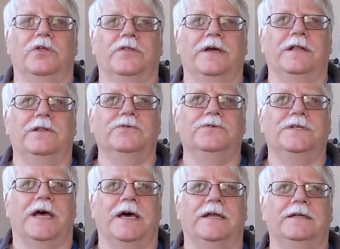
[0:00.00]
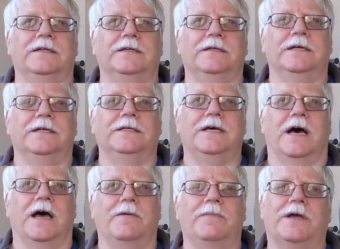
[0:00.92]
they lose that in
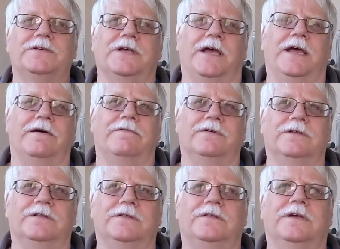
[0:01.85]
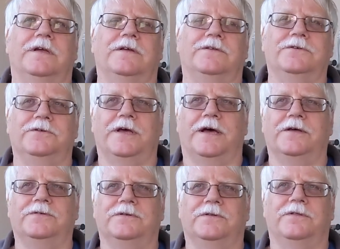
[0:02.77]
time. Actually, I have I think a
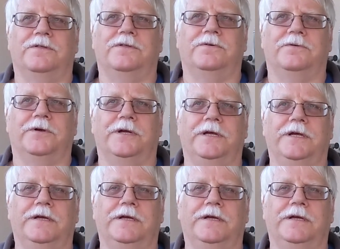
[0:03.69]
2003